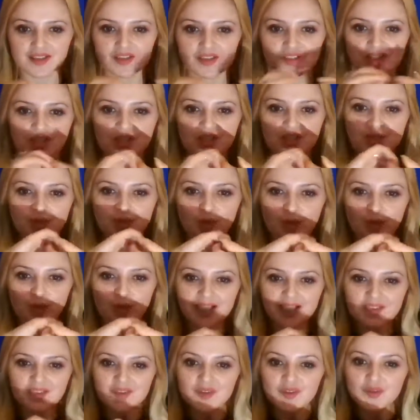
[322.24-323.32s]
just
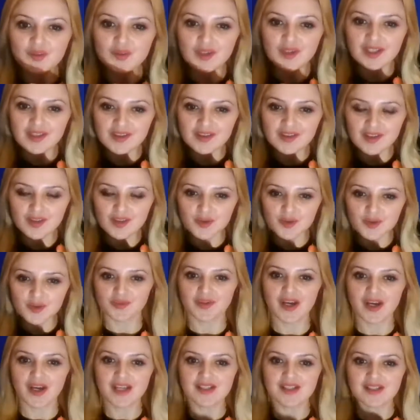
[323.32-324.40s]
connect together to
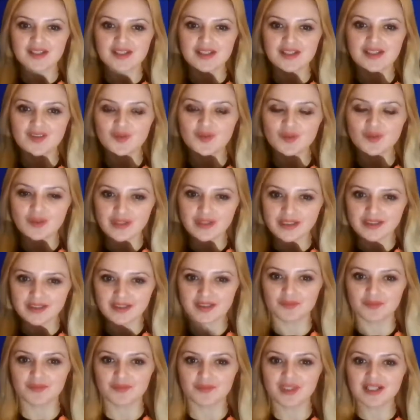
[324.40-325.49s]
facing it together
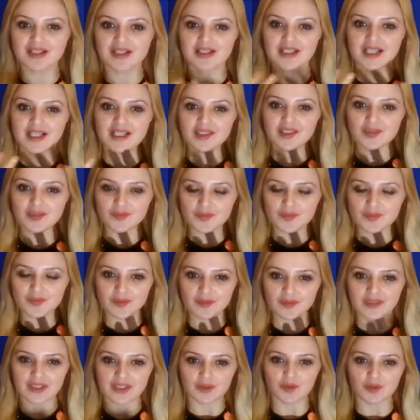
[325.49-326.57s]
and be grateful
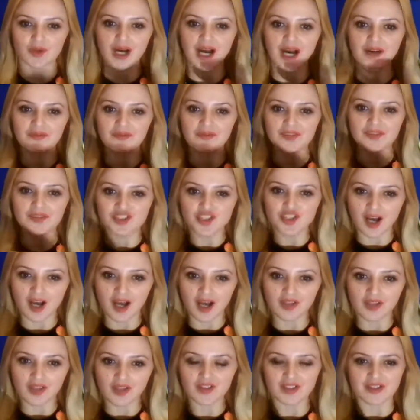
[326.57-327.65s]
that you have each
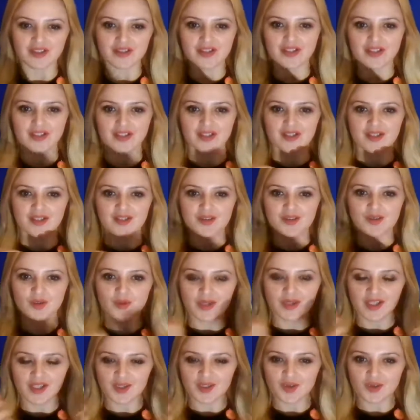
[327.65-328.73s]
other. So
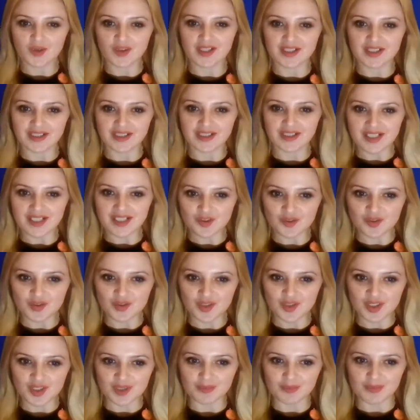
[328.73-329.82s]
in your
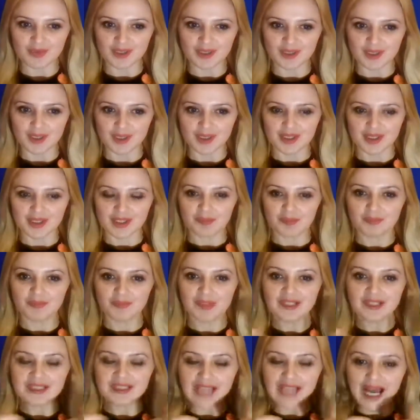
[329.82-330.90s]
relationship,
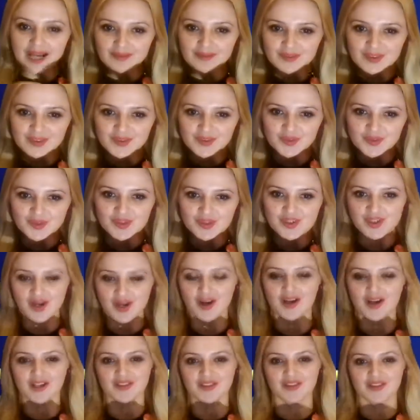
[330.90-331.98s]
be lovely to each
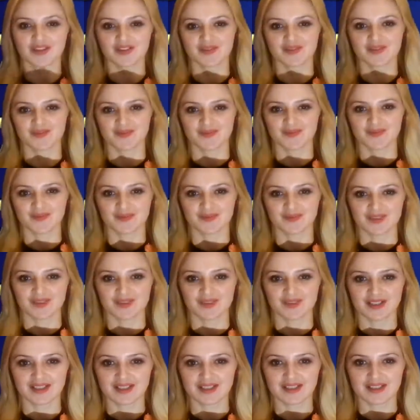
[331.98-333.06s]
other.
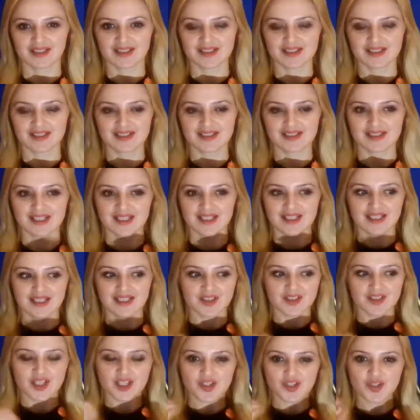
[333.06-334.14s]
Yes,
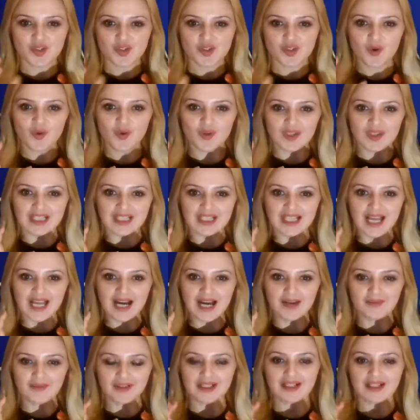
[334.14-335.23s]
just show
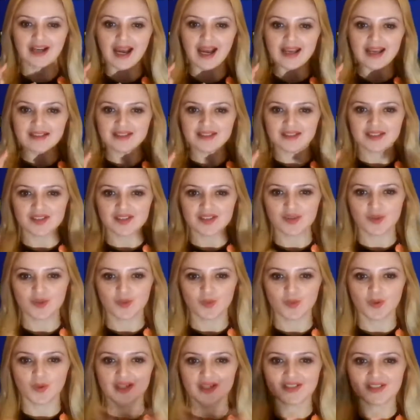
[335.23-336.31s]
love and kindness
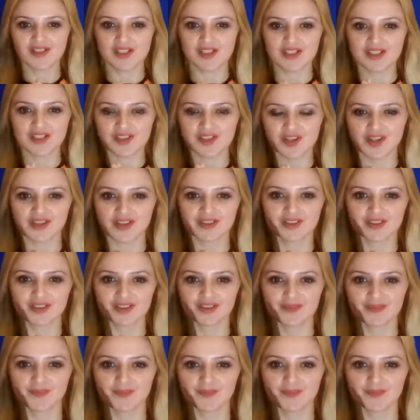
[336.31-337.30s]
towards each other.